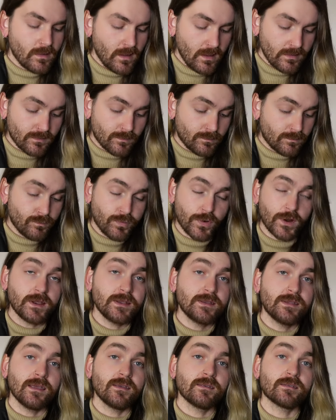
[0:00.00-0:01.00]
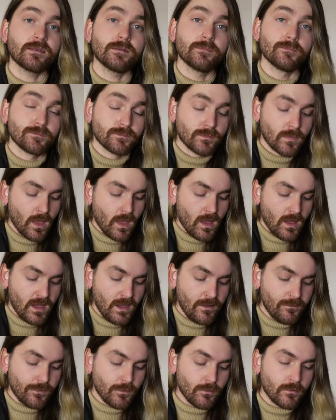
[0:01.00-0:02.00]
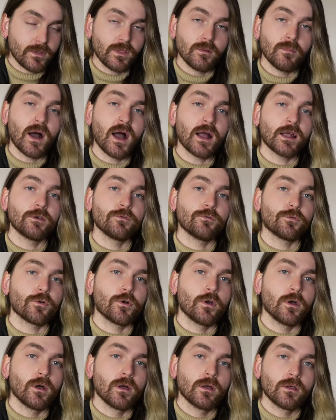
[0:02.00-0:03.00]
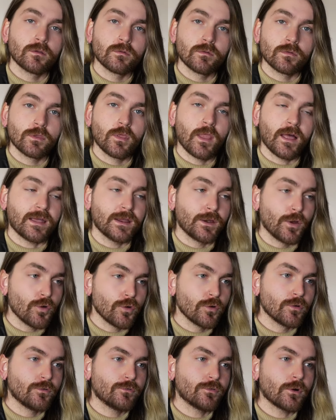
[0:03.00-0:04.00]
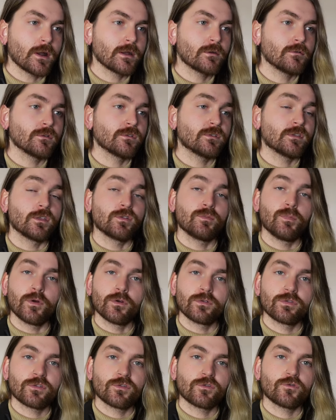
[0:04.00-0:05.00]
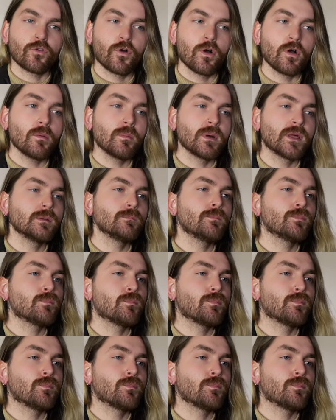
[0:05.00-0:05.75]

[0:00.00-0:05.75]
It's pretty decent. If you're in the market for a like an oud fragrance that's both strong but